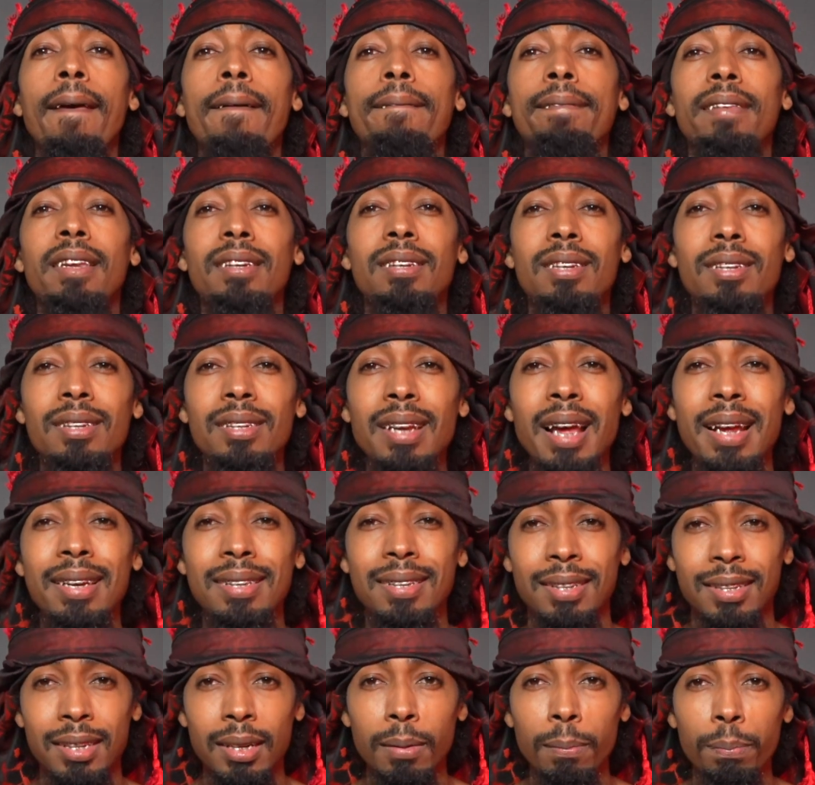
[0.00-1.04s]
this is not
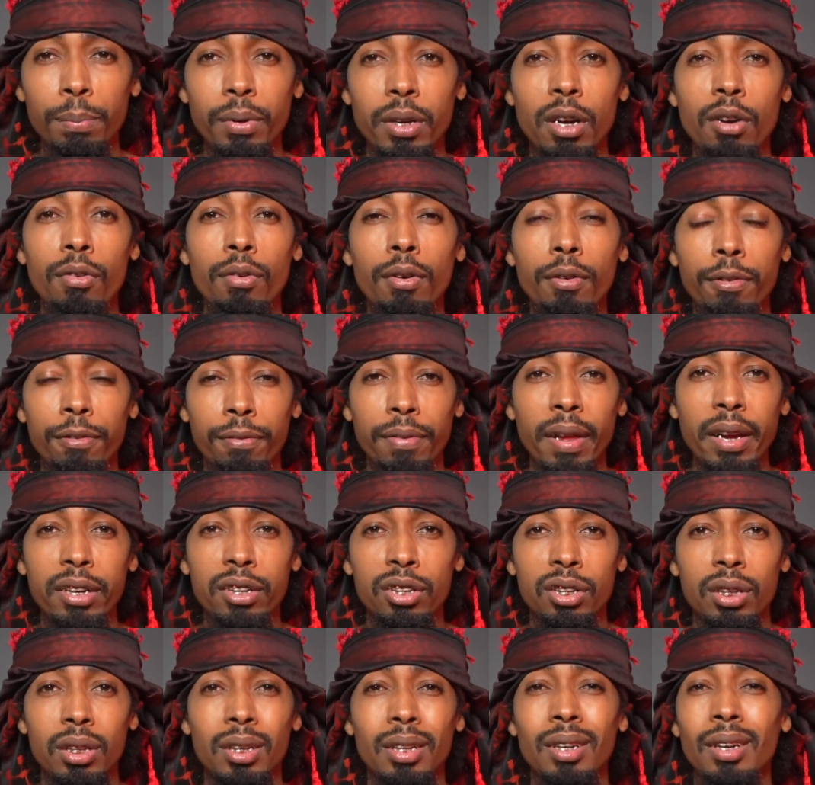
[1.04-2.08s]
simply a
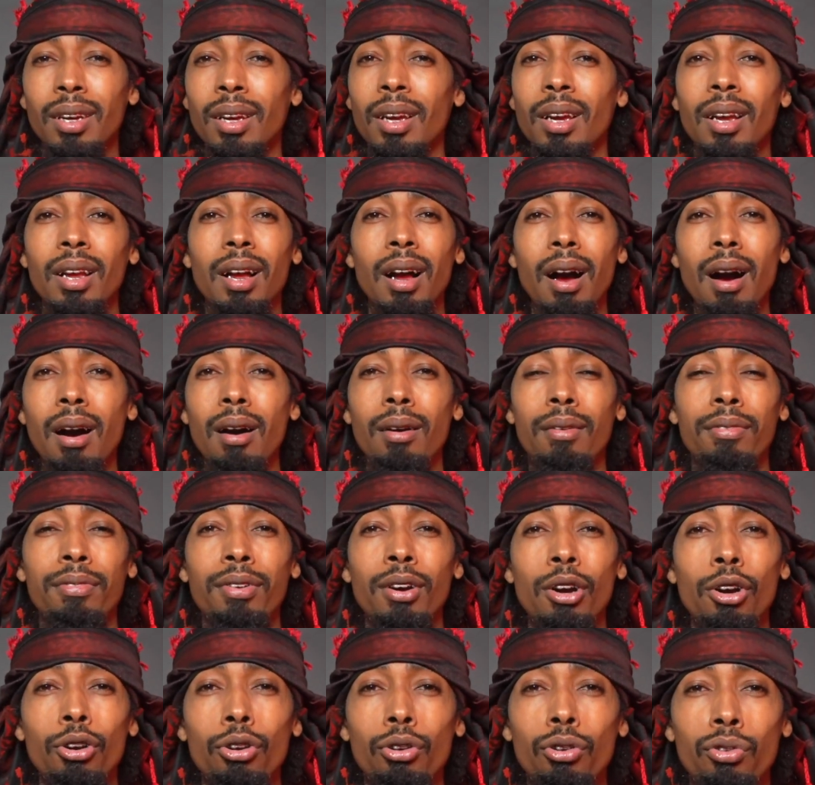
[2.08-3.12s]
reflection of
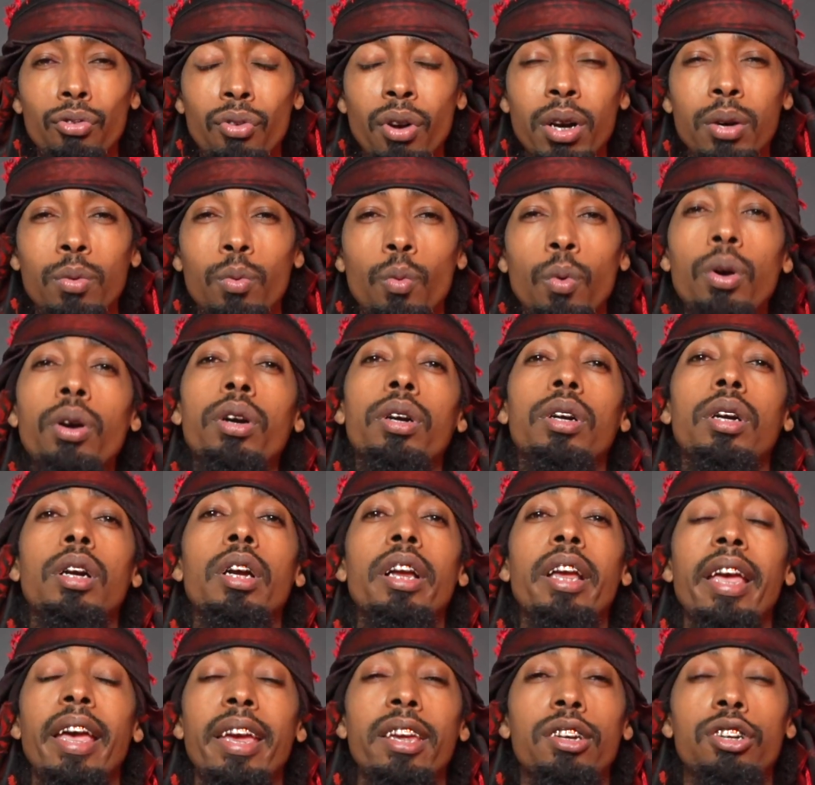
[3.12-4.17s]
grunt work
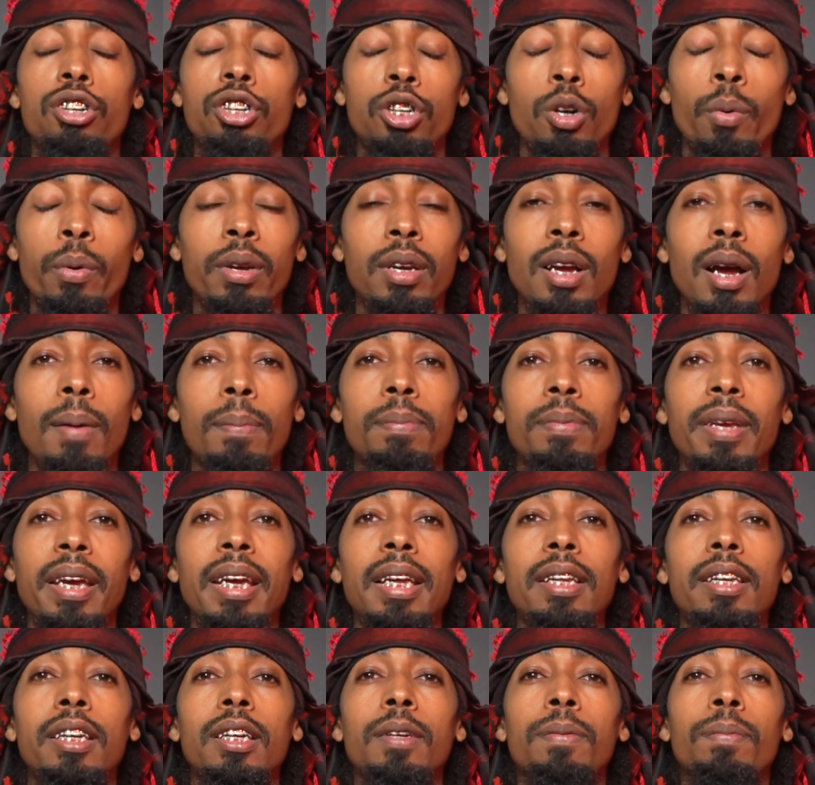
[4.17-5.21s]
and showing up
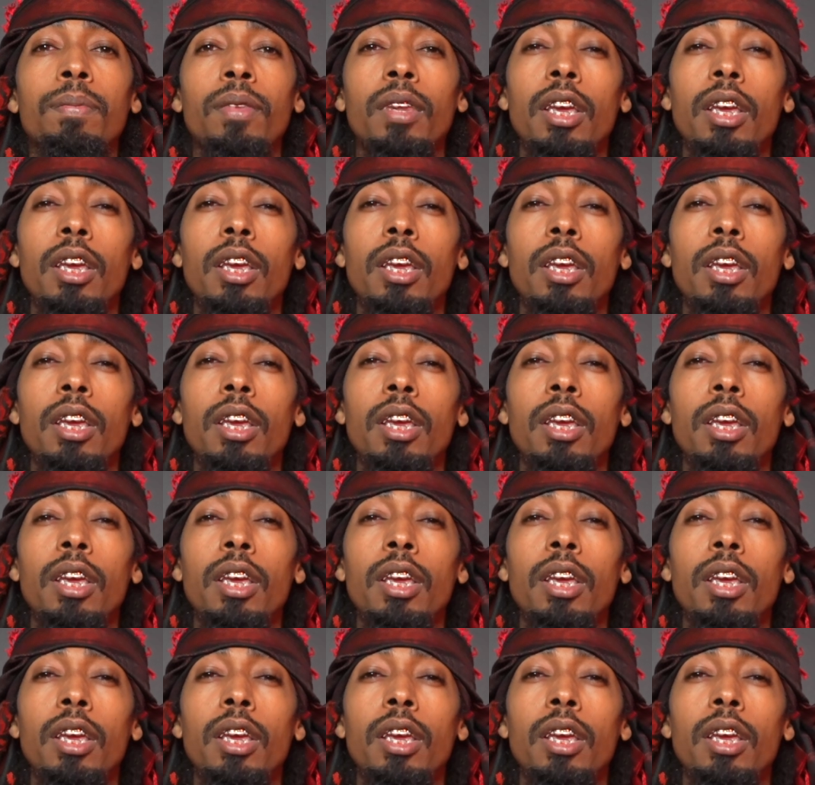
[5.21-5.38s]
daily.